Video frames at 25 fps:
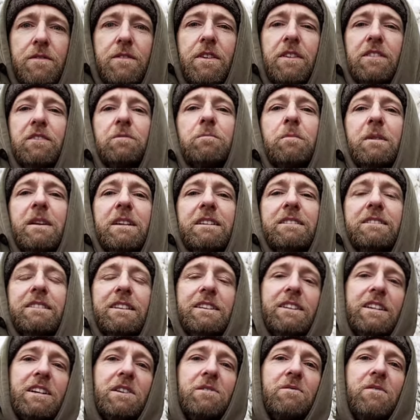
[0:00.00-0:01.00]
This means in
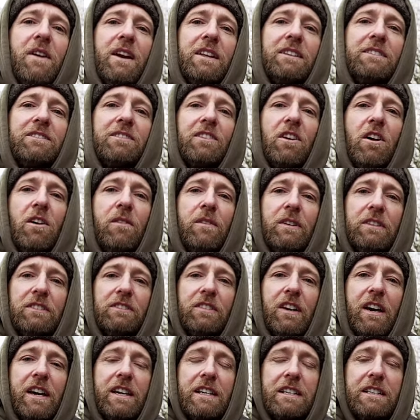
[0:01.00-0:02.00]
the event of a
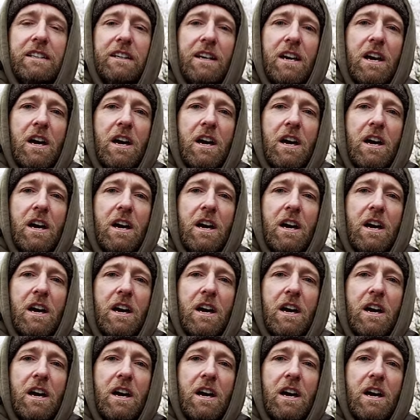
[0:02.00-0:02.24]
take,